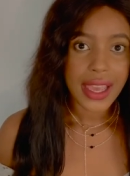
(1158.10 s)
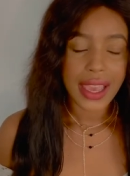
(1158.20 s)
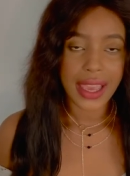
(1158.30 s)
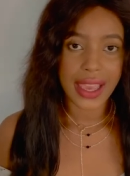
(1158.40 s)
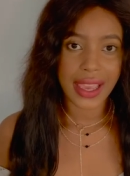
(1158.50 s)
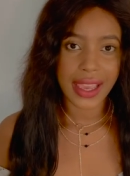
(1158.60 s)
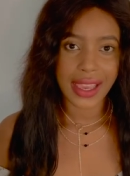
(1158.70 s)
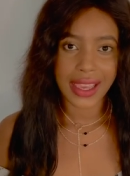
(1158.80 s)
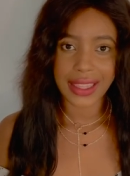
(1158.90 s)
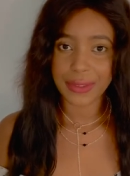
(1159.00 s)

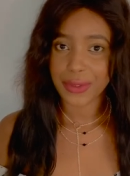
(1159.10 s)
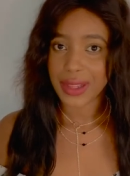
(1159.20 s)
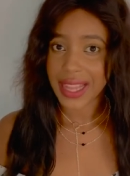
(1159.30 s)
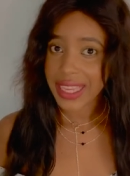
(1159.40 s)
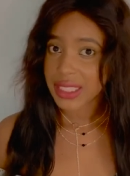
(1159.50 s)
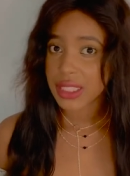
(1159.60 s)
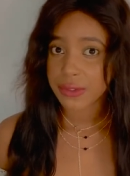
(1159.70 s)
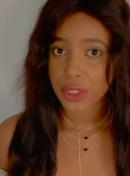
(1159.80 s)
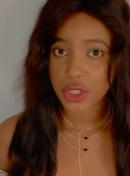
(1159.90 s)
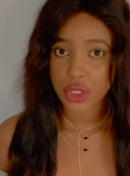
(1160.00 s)
and if you like this
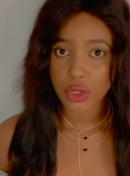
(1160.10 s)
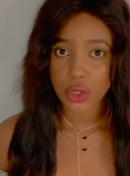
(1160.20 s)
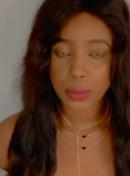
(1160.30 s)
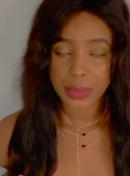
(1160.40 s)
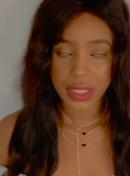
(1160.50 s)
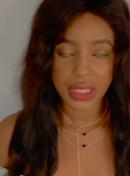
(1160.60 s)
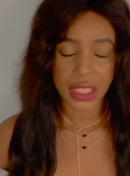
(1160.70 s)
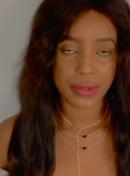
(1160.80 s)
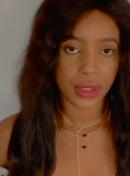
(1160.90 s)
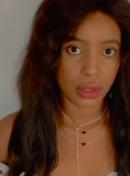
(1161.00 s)
video please
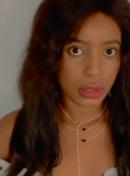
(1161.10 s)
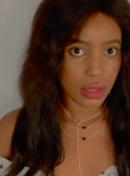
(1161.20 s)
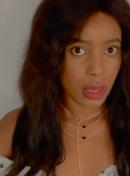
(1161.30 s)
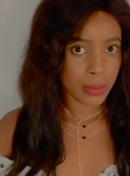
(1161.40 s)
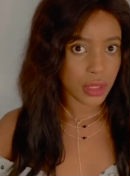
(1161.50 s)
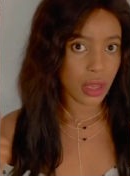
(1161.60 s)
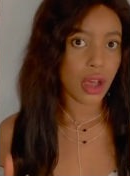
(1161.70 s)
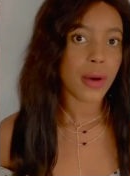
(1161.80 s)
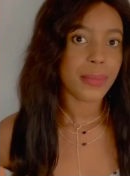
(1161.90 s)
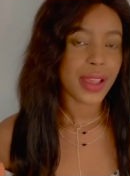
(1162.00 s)
give it a thumbs
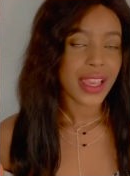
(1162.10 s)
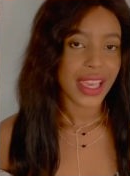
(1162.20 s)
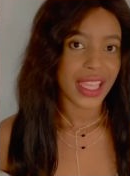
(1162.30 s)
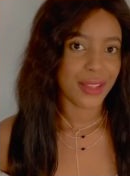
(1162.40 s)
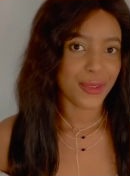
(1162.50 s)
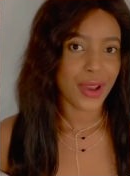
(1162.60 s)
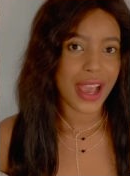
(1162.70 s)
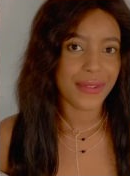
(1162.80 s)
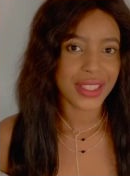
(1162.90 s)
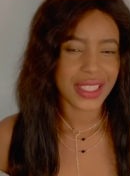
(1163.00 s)
up and if you
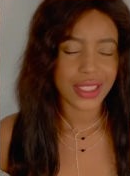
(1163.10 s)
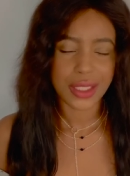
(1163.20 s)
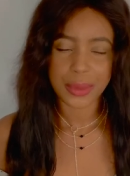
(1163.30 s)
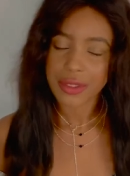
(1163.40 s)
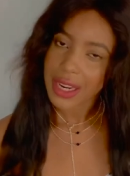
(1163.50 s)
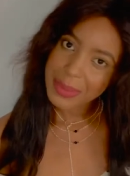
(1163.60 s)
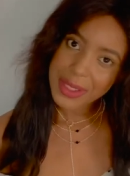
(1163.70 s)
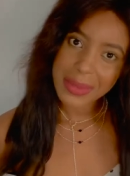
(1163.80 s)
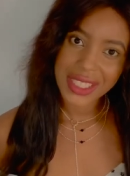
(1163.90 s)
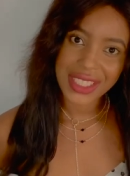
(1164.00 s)
haven't yet subscribed to
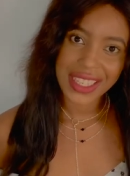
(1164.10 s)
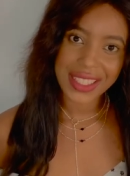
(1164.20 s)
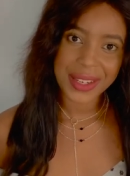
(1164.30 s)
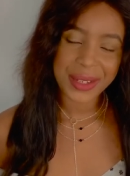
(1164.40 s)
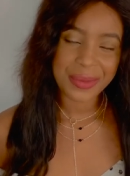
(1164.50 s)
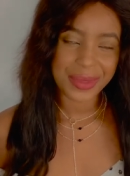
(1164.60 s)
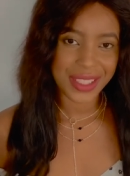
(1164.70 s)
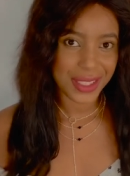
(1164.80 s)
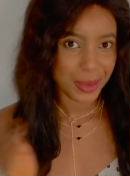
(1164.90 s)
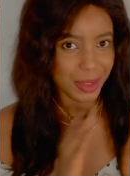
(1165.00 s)
my channel please
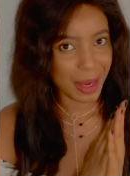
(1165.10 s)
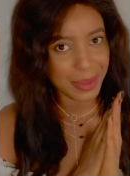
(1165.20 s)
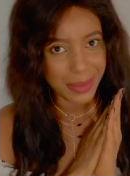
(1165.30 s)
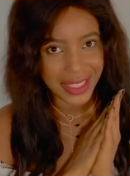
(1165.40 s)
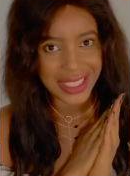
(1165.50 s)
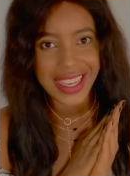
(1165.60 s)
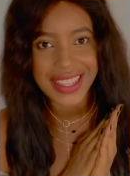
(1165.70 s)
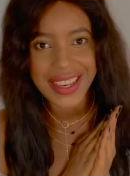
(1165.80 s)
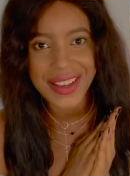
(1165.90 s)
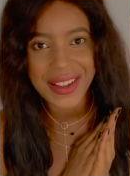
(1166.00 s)
subscribe to my
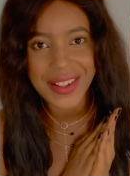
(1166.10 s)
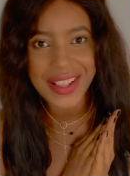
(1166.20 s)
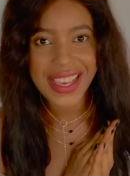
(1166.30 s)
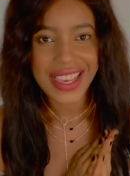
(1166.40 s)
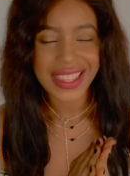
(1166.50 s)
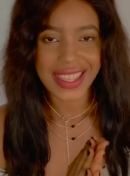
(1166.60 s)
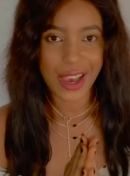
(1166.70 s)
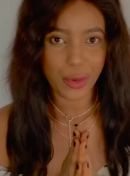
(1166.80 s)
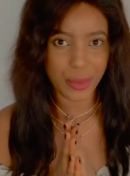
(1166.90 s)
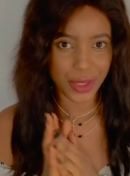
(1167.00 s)
channel that
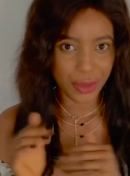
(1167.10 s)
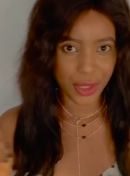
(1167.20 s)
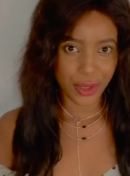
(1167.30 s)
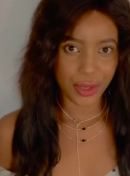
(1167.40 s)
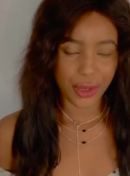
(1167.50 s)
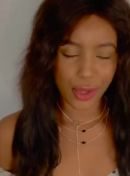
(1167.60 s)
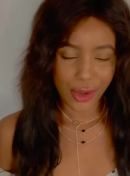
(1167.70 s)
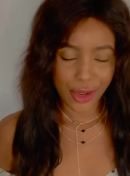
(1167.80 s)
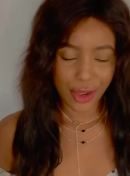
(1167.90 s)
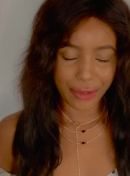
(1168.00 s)
will be doing your girl a
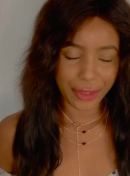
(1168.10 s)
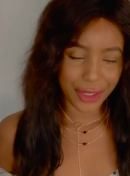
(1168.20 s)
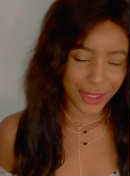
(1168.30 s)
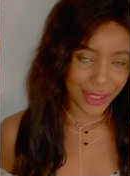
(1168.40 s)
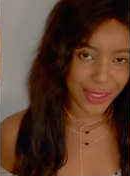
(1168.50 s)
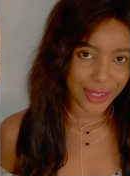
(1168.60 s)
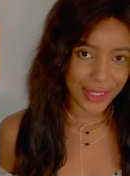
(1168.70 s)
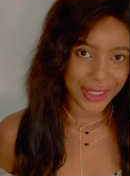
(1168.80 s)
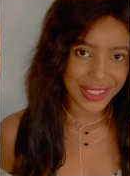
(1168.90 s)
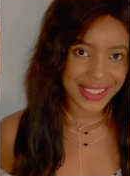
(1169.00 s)
lot of
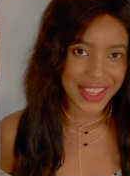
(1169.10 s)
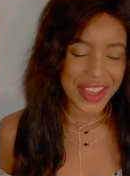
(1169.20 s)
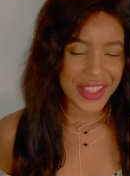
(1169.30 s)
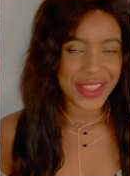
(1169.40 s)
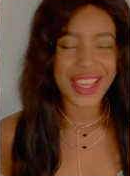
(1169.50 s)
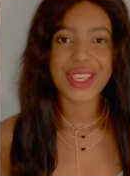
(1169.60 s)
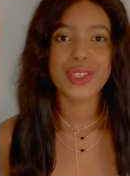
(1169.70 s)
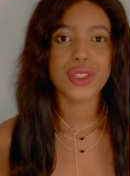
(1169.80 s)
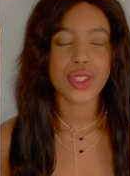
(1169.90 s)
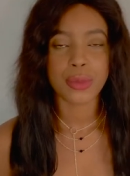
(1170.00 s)
good thank you
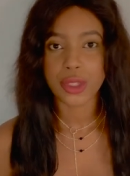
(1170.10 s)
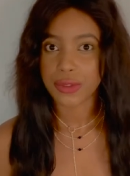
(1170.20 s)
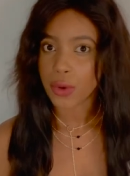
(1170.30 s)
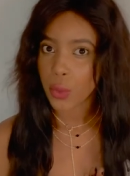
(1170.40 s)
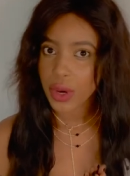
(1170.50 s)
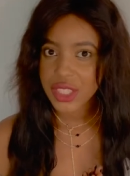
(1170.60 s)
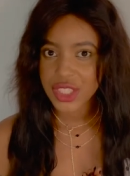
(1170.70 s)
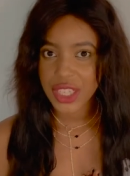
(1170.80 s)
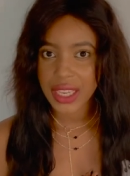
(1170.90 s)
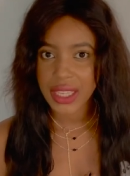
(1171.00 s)
so much for
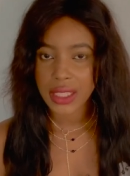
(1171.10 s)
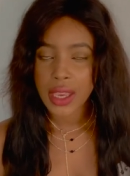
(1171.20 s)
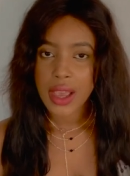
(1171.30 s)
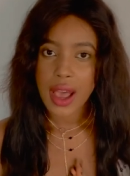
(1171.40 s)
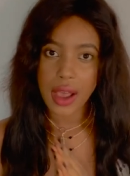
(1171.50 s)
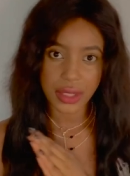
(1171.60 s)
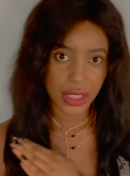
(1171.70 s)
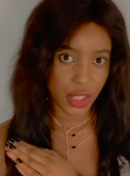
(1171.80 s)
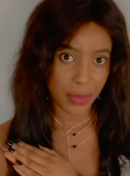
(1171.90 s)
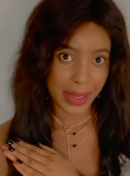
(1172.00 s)
watching i'll
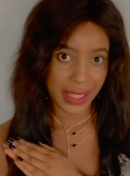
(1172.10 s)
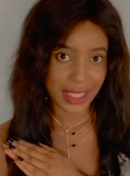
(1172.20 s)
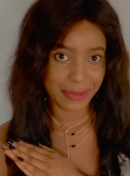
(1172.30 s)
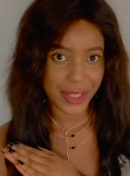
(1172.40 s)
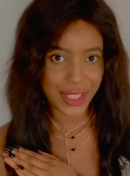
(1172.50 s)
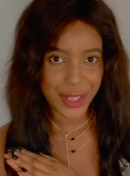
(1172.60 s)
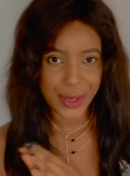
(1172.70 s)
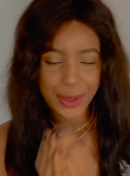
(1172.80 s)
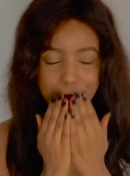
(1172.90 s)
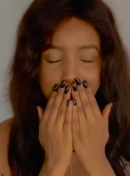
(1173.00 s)
see you in my next video